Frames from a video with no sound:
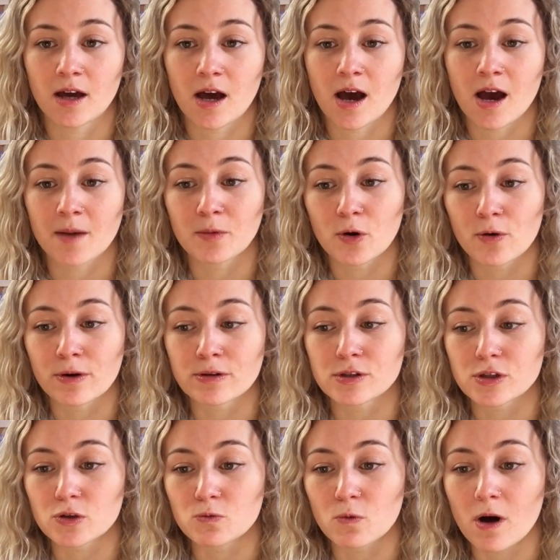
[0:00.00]
I'm going
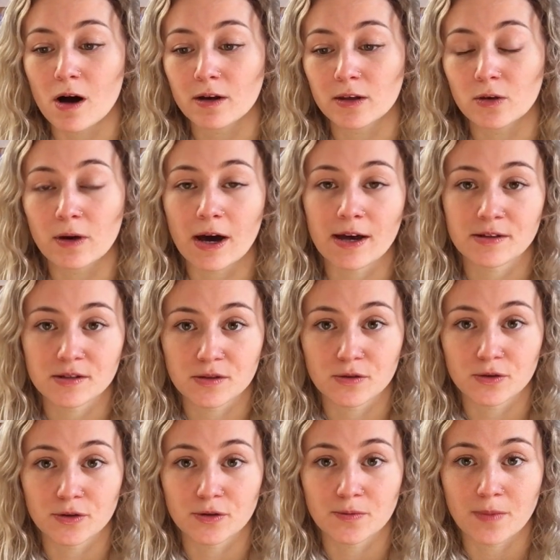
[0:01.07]
to walk you guys
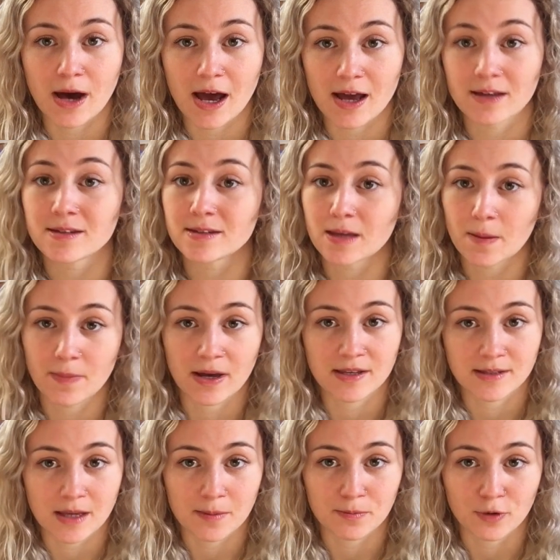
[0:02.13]
through my
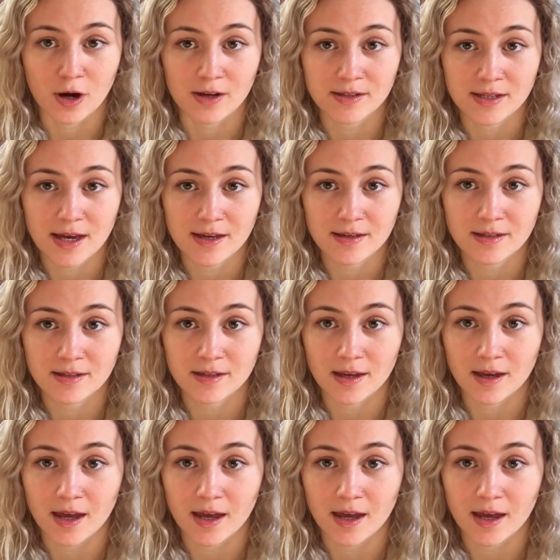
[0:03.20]
step-by-step process,